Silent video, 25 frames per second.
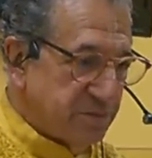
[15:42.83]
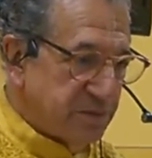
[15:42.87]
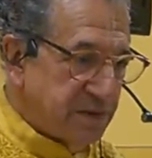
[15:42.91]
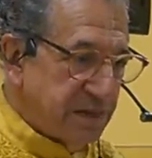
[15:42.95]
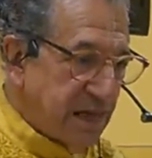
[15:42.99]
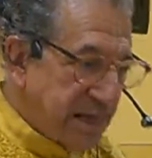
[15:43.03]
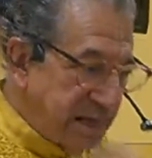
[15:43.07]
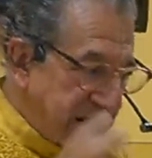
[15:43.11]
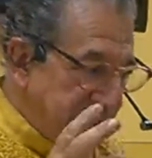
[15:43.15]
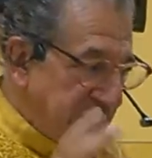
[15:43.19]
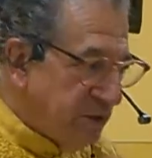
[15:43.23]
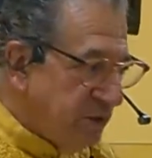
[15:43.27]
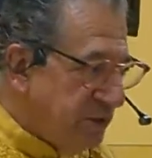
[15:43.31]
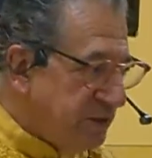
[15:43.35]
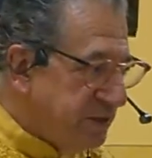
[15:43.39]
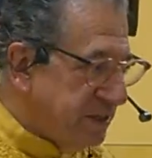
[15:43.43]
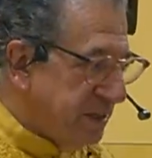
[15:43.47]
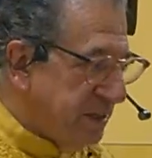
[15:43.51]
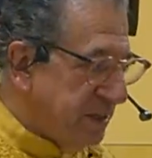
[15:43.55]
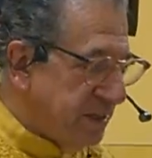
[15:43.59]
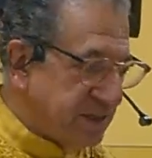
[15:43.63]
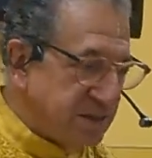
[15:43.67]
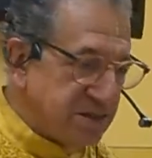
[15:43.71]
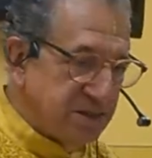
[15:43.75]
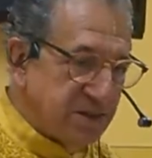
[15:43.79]
They kill
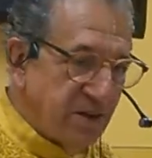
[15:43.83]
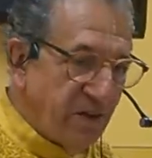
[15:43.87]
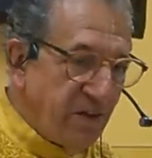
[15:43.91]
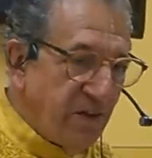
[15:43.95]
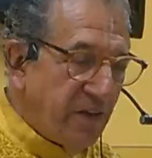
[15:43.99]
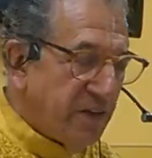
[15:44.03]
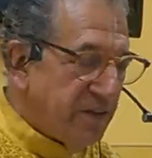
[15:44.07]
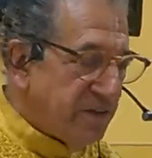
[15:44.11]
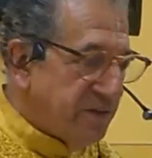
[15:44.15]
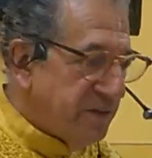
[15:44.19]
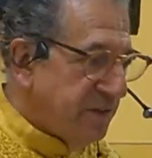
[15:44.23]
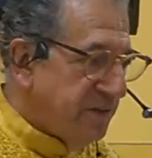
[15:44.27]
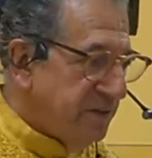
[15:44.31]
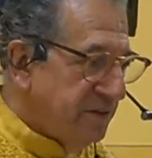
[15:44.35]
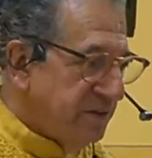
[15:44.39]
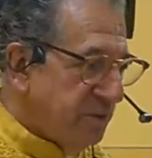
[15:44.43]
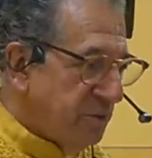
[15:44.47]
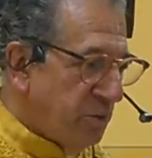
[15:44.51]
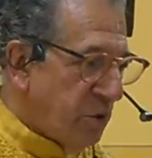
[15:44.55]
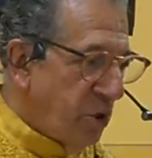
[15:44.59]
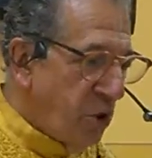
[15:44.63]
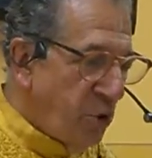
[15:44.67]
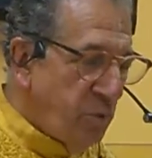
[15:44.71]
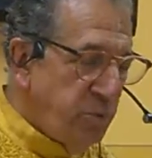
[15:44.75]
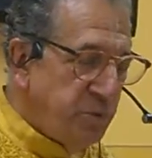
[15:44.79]
things.
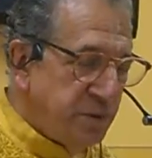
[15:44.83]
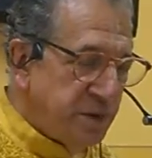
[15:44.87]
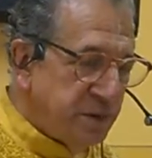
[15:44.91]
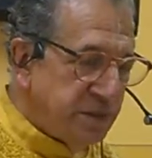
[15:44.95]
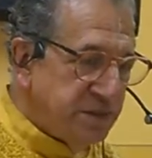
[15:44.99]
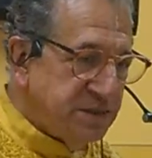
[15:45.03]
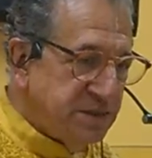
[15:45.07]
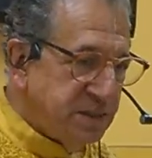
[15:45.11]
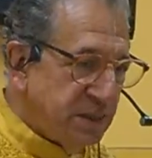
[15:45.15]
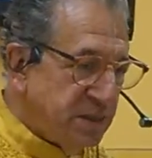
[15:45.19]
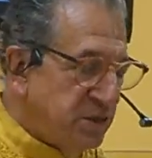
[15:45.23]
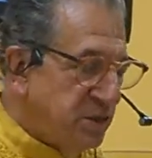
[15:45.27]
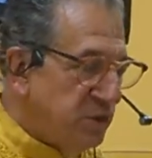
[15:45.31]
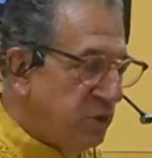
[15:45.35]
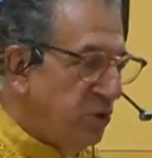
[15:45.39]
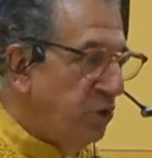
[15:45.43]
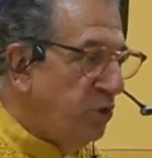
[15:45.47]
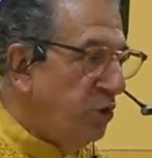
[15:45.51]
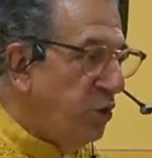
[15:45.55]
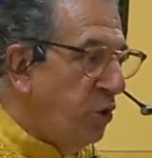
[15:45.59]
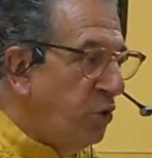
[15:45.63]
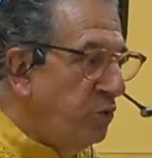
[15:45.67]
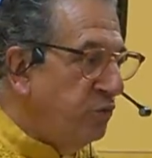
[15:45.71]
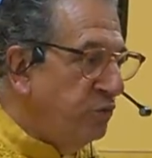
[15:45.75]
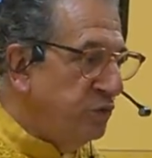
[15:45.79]
The hope is that you
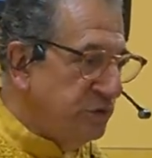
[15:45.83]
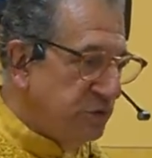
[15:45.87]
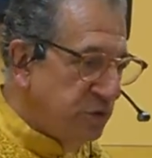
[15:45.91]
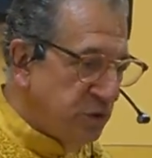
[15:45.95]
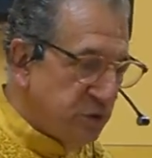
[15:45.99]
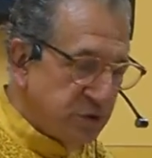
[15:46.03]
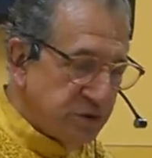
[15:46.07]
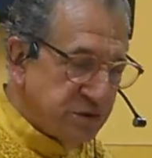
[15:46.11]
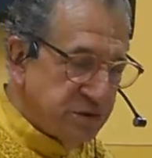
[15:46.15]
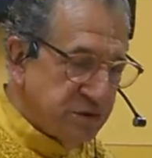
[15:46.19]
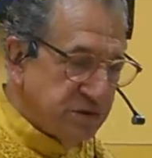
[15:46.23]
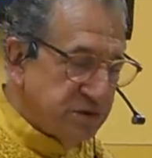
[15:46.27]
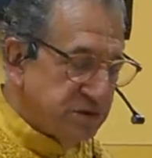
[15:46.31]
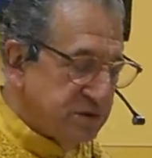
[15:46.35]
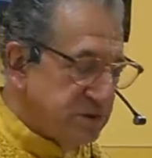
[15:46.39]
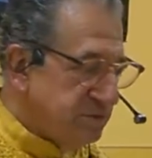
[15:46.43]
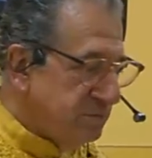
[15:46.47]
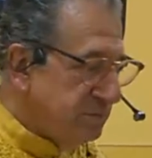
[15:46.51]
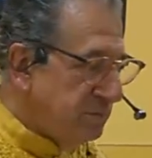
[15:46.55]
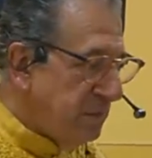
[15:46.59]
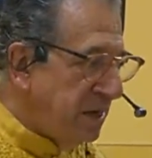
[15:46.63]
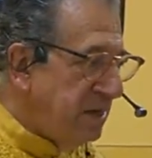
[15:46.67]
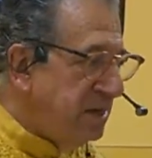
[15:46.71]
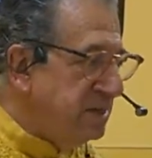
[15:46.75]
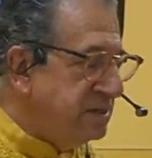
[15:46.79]
don't overdose.
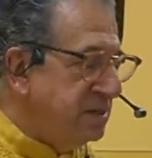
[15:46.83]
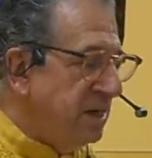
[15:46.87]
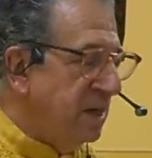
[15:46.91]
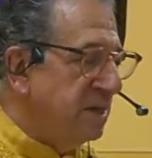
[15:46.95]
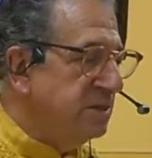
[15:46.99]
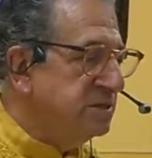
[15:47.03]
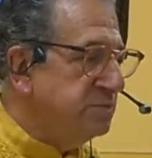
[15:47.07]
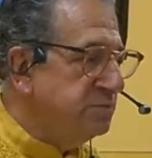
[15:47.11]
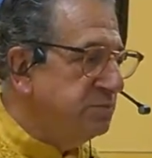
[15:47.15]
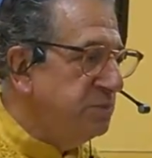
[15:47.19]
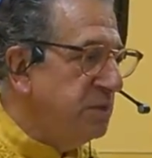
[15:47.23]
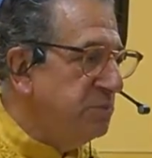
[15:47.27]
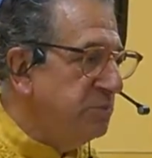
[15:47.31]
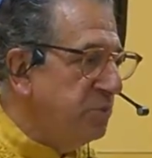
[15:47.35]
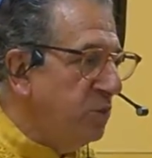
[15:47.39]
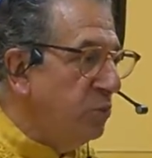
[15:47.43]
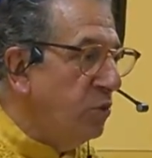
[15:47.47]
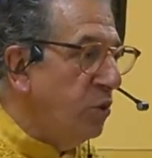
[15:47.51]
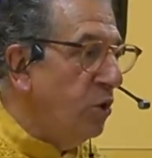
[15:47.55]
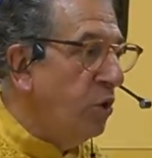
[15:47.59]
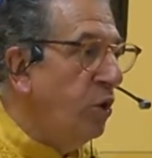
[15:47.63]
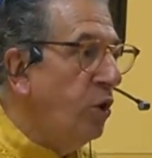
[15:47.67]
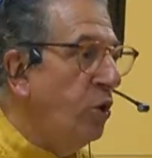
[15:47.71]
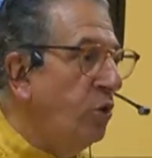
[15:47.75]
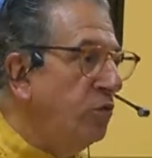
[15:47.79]
Many times people
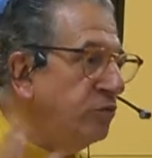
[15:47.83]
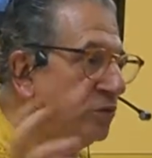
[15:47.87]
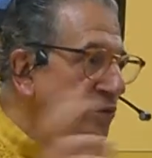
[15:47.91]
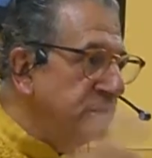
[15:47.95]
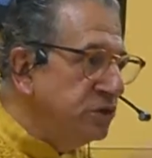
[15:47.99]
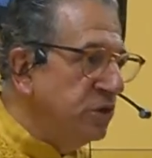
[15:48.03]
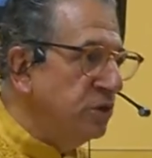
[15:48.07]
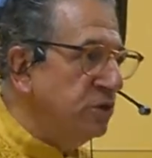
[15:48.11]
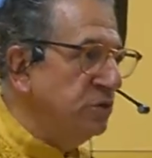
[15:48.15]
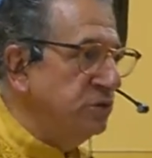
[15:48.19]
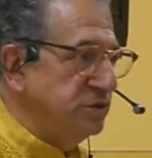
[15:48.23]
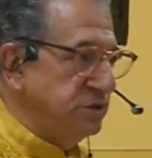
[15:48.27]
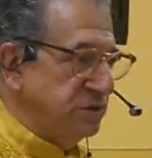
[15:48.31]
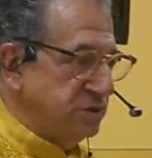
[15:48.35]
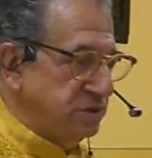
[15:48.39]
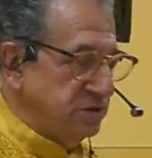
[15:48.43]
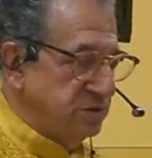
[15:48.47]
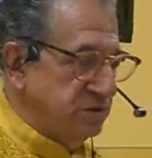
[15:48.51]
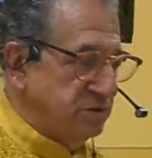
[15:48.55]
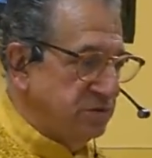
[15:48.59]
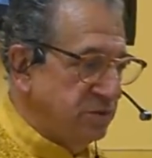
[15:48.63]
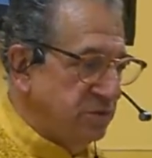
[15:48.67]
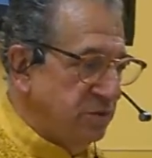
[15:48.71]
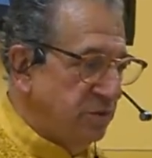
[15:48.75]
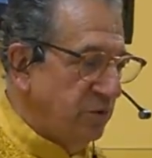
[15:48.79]
will overdose
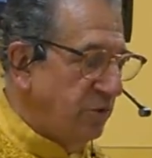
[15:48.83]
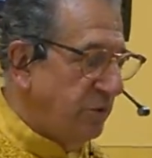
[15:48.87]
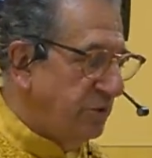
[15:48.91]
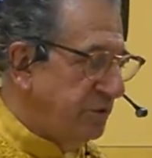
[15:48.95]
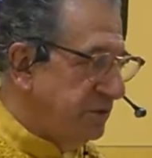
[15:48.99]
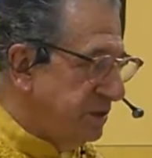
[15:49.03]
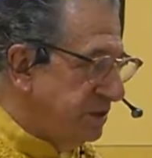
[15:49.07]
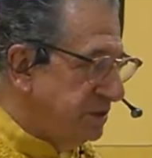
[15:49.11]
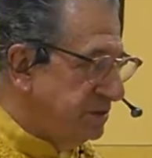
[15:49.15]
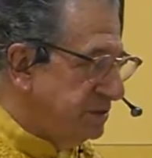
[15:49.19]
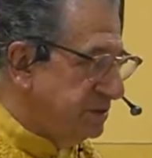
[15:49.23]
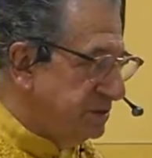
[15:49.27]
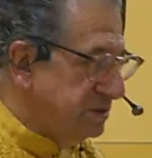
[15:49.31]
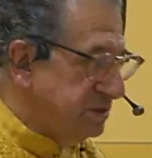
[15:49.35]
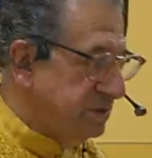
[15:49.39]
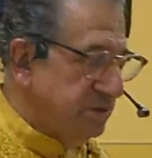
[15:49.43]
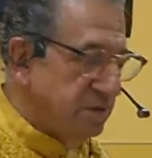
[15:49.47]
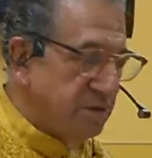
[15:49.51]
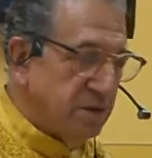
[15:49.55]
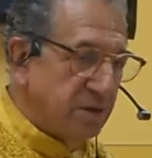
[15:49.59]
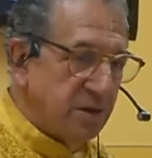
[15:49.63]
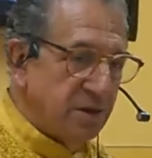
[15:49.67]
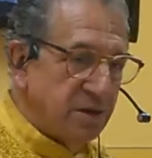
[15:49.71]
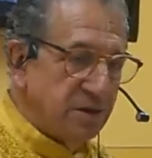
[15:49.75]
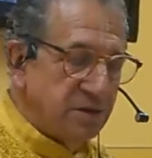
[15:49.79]
on these
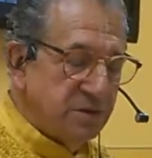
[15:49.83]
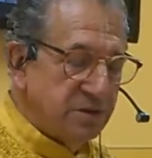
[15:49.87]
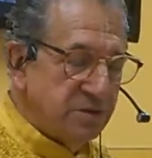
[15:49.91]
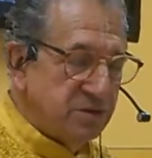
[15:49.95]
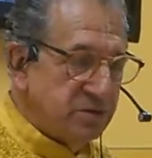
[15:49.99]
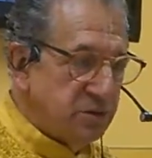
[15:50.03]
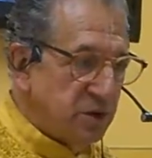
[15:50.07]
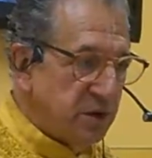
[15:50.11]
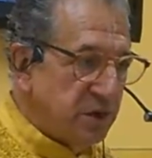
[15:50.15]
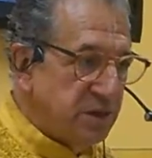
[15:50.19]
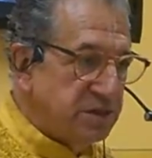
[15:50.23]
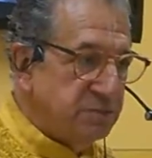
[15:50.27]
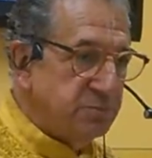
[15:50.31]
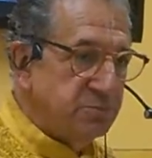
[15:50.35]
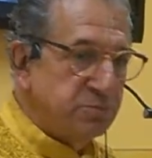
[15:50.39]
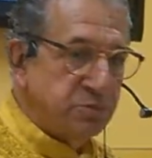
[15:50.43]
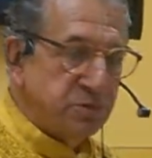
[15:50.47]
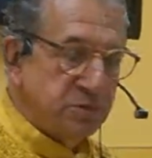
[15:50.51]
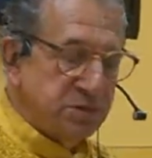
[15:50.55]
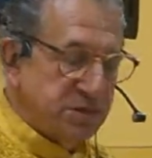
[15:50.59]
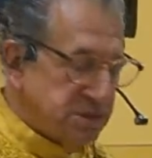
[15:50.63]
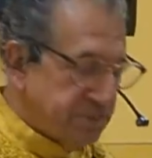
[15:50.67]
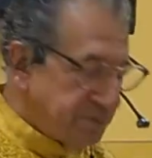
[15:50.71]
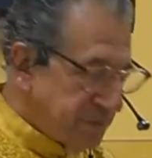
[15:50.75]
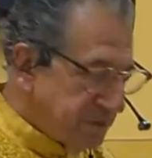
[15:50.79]
drugs
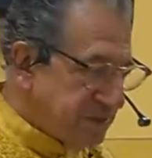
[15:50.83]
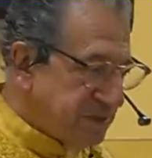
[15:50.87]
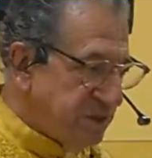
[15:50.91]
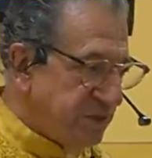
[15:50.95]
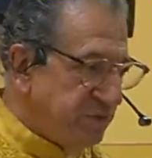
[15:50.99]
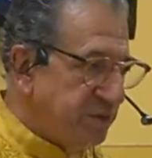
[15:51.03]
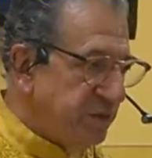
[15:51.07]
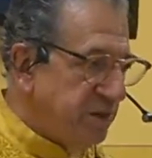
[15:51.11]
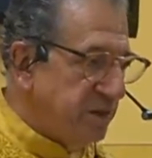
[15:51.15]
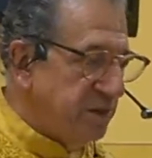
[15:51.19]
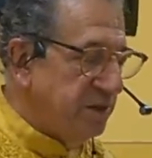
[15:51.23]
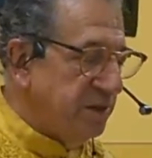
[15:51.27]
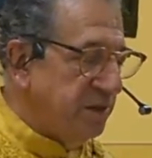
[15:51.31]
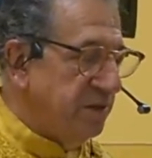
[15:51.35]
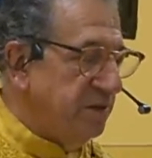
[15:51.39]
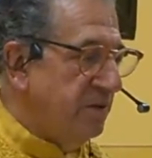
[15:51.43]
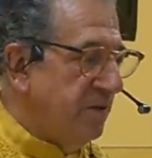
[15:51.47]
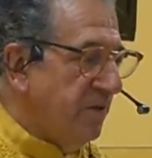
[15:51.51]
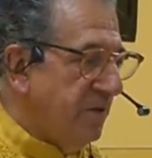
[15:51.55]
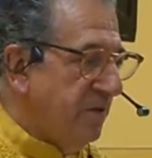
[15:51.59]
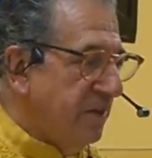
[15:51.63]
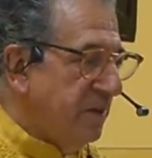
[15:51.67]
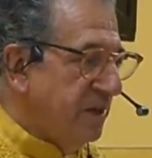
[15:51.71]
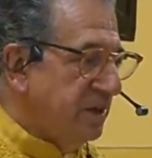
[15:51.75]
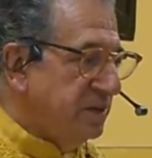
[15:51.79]
specifically
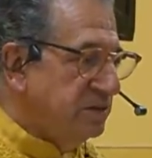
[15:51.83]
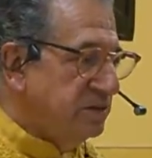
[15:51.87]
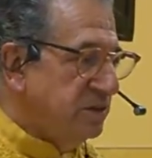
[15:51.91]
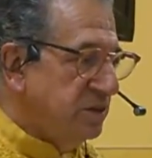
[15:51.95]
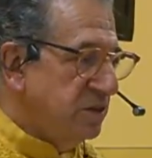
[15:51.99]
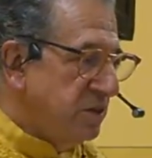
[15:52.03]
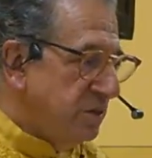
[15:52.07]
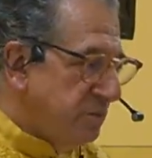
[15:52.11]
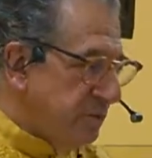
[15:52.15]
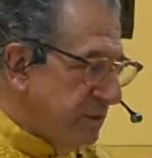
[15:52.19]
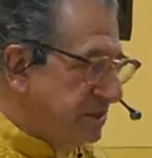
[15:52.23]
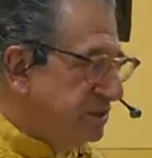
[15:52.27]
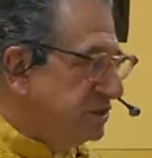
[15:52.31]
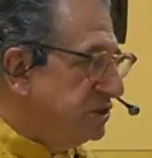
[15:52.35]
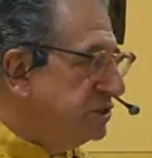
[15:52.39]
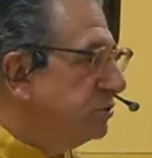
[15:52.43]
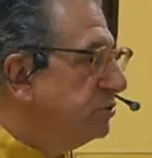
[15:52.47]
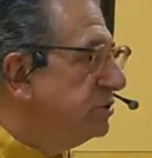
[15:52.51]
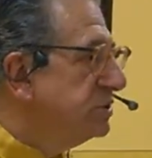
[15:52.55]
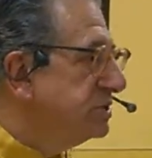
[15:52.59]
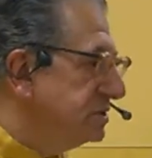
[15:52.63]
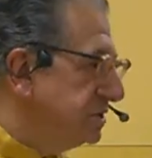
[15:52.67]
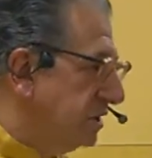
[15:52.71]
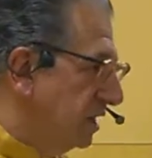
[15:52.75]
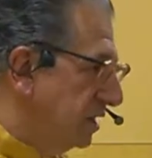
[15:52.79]
to commit
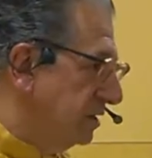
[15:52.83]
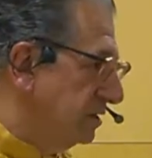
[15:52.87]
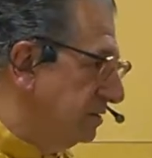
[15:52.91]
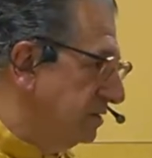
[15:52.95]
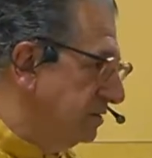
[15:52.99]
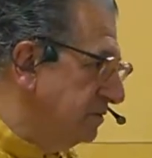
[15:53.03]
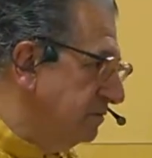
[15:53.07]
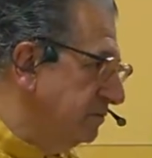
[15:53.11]
suicide.